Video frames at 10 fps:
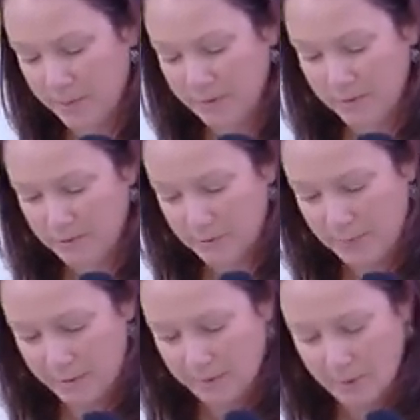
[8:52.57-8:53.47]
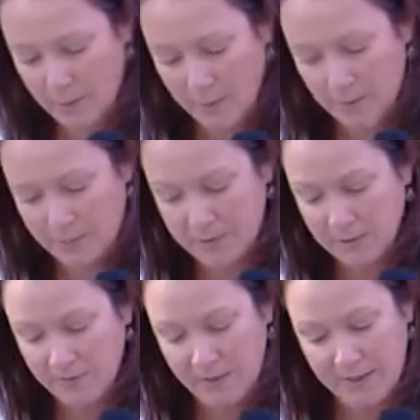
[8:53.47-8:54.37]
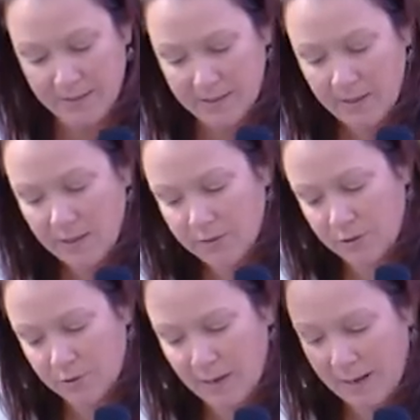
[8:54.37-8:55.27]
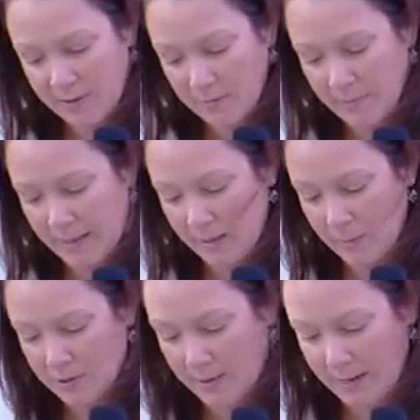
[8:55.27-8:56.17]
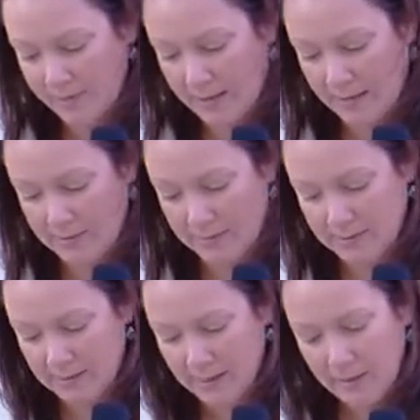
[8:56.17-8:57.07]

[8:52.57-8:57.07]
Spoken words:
and a new Superior Court was convened to try the remaining witchcraft cases.